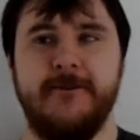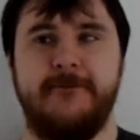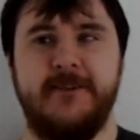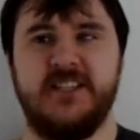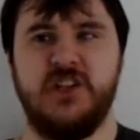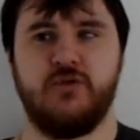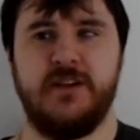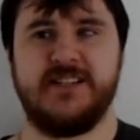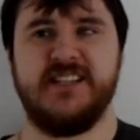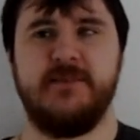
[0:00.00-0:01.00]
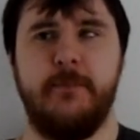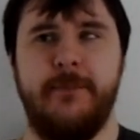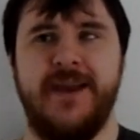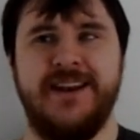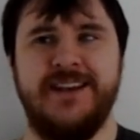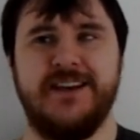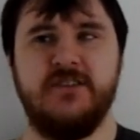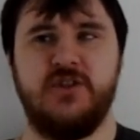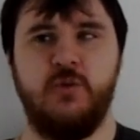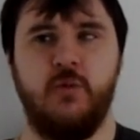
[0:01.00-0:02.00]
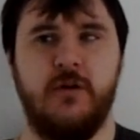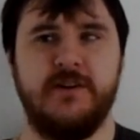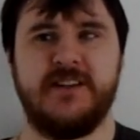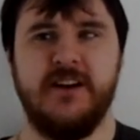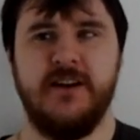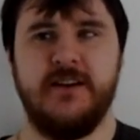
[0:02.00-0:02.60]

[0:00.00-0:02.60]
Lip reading: fizzy drinks, as many as you want.